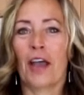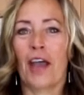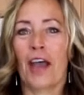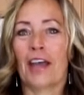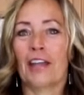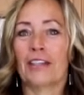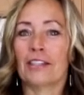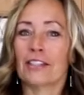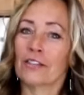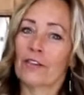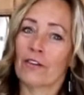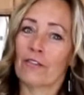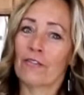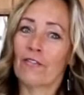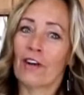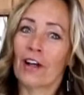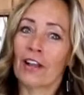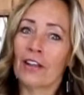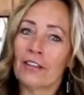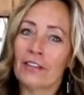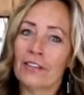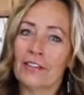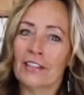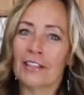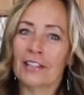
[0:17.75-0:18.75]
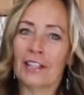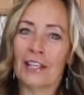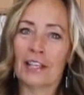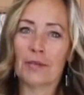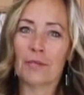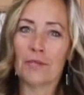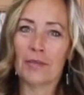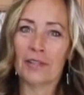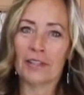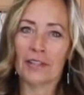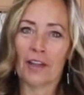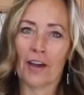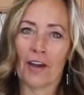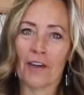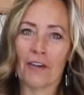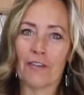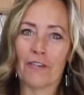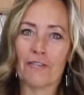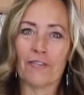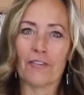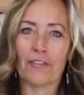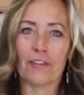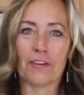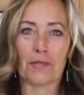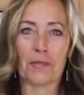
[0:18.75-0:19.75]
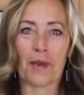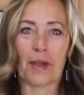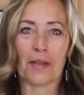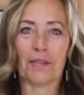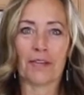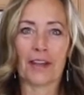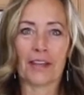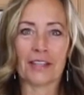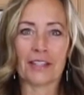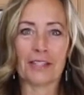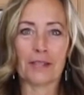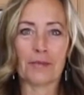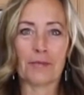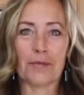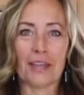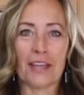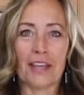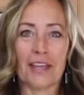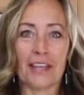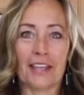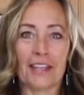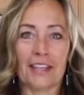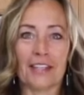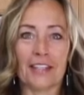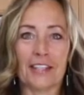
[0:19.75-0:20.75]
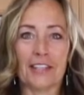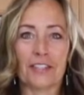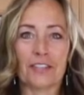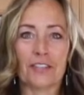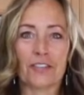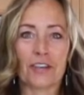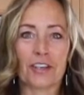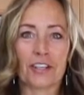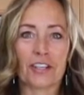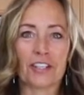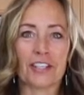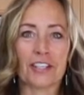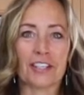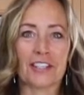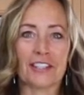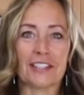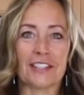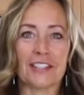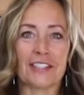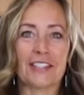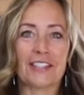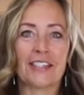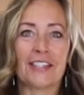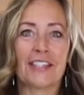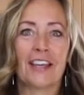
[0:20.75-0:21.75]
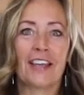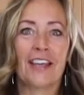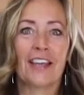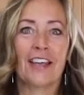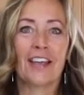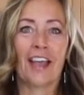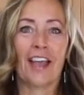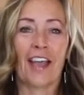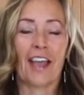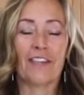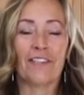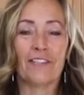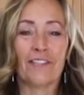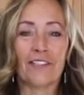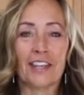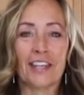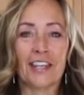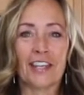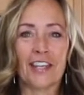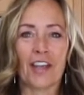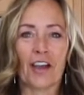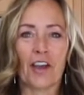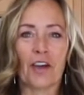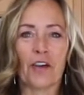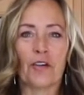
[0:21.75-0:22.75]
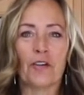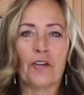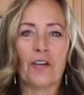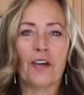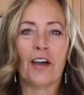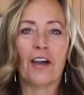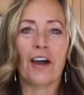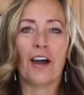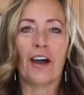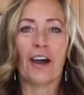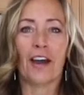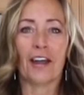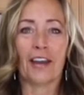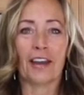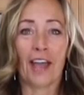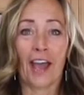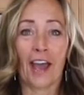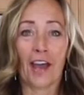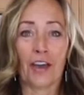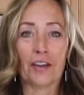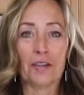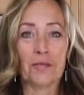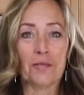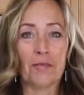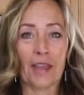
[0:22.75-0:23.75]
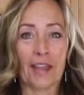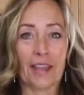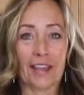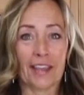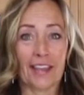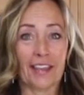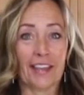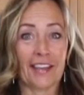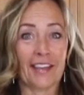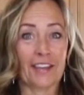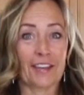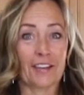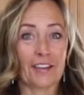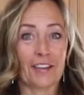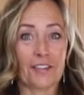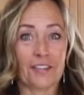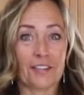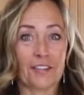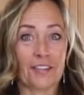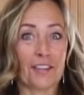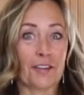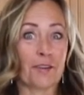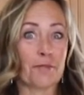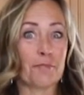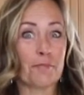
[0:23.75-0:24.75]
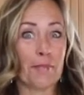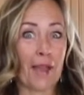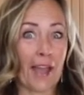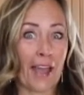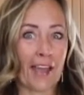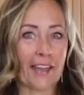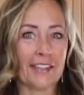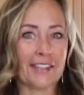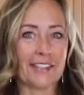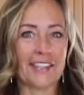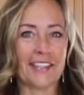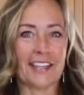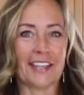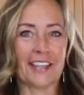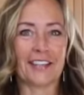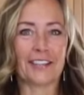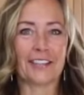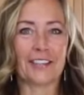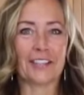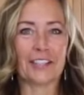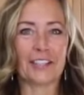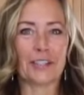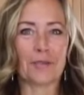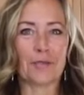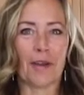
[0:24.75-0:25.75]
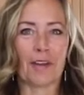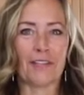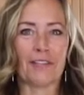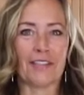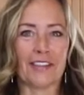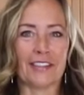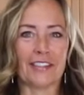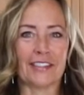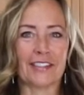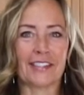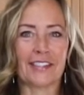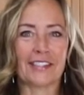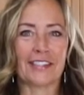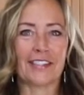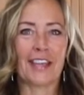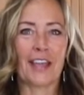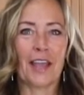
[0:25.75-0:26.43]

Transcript: And so follow the link below for my recipe and instructions video on how to make the best English muffins.